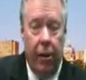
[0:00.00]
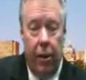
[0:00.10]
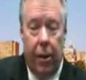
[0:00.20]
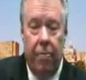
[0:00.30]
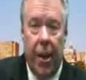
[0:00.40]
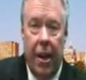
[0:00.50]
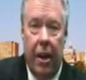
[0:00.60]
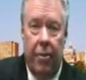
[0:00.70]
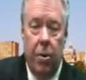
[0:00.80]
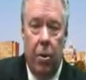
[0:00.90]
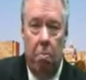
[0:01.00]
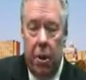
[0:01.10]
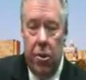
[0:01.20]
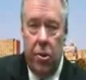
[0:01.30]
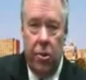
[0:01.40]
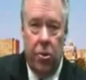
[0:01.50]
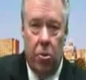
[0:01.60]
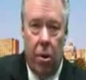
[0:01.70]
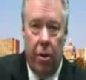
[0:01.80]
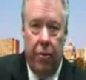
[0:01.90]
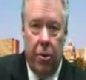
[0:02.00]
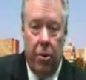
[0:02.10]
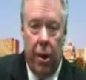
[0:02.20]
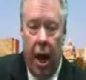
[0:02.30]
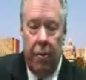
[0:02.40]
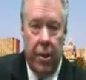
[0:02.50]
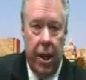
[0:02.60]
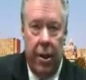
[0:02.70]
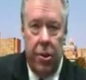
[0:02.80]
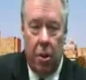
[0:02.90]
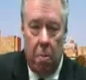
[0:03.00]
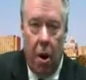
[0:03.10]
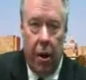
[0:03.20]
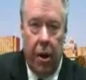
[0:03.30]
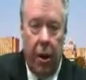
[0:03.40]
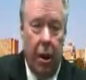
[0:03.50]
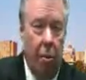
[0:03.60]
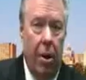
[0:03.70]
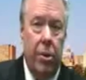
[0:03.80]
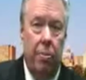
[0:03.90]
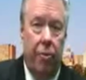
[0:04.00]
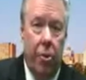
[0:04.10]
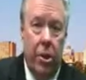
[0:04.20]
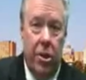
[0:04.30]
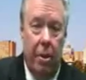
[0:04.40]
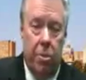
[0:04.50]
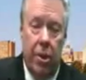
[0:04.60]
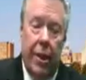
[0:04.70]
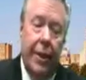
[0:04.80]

Look, if you're in business or if you're in advertising or marketing, you want some free tips,